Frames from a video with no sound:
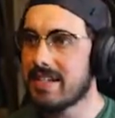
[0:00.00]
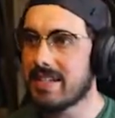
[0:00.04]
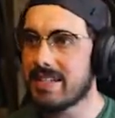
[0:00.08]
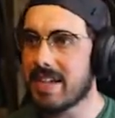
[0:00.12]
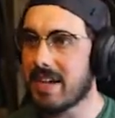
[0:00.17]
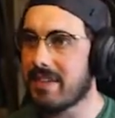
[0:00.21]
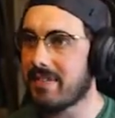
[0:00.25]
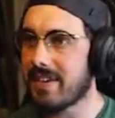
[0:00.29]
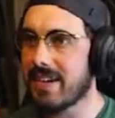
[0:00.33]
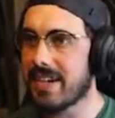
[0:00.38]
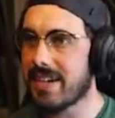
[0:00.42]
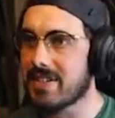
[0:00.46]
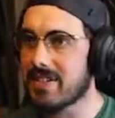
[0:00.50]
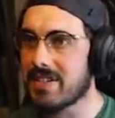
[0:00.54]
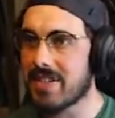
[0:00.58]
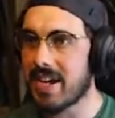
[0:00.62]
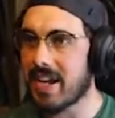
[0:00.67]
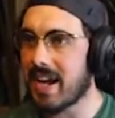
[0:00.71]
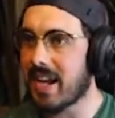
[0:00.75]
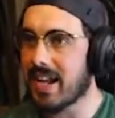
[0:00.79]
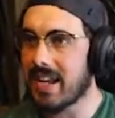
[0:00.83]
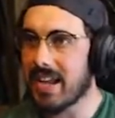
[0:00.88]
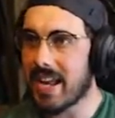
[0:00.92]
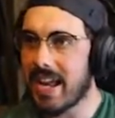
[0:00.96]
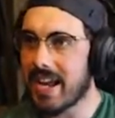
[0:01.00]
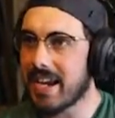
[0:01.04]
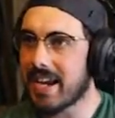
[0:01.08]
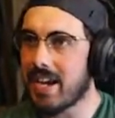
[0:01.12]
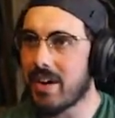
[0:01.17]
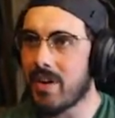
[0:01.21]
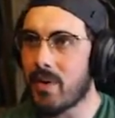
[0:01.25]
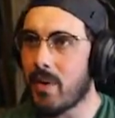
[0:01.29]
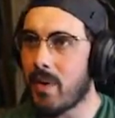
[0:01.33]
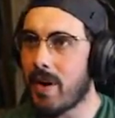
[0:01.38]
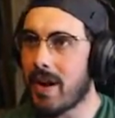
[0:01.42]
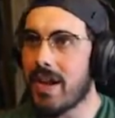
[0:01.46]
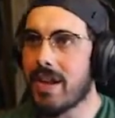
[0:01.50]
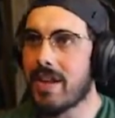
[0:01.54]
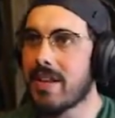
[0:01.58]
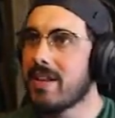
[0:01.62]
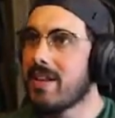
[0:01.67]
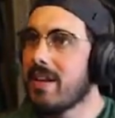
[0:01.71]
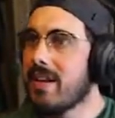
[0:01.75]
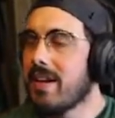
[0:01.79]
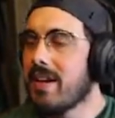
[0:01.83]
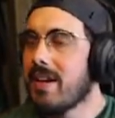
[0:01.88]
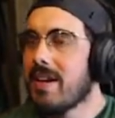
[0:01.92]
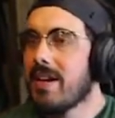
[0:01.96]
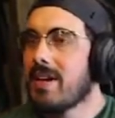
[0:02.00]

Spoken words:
Definitely interesting. I like it when